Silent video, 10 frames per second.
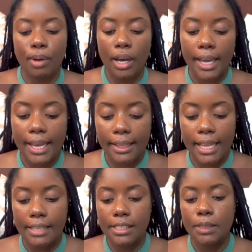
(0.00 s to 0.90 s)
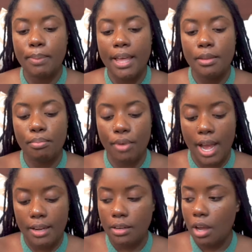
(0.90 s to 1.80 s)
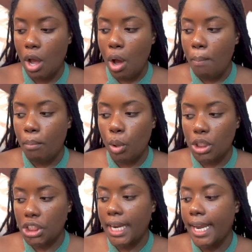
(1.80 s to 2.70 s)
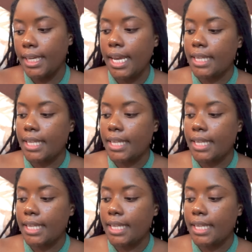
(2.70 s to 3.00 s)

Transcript: blocking glasses by the brand Moreshine.